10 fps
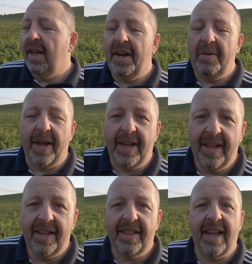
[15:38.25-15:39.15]
Anyway,
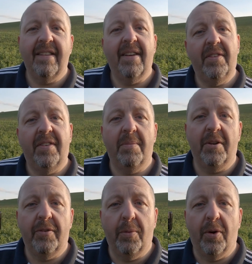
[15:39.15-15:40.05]
thanks ever so
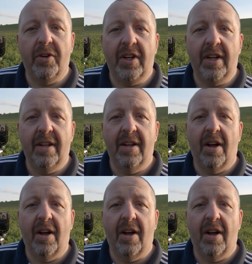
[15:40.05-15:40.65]
much for watching.